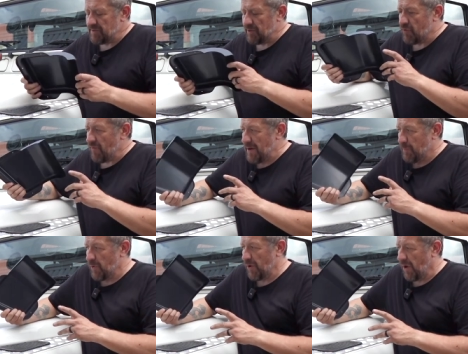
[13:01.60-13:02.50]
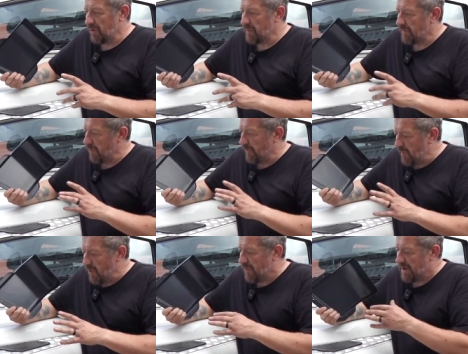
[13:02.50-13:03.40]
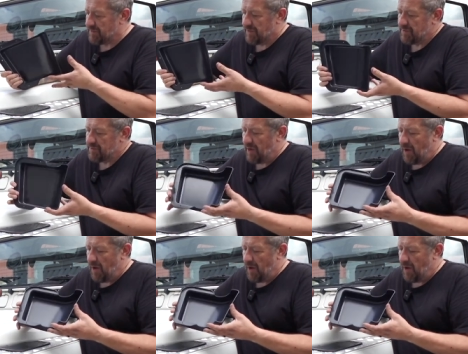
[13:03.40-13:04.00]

it's a great product for a few reasons.